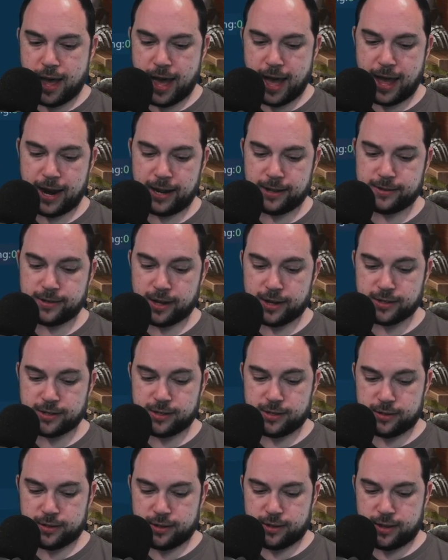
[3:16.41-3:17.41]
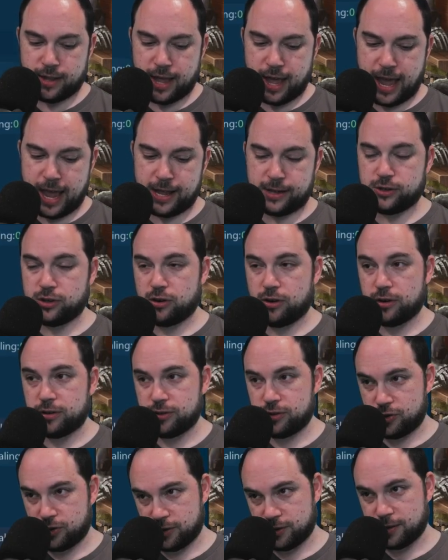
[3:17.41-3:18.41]
and it does 8
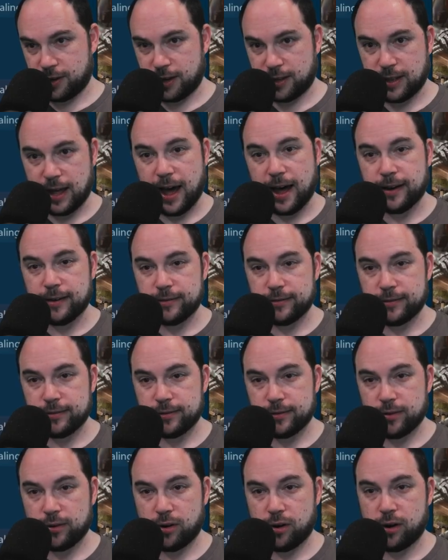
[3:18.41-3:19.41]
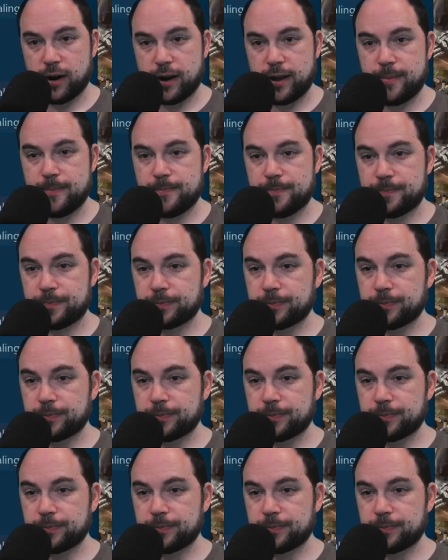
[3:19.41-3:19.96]
turns just like that. All right.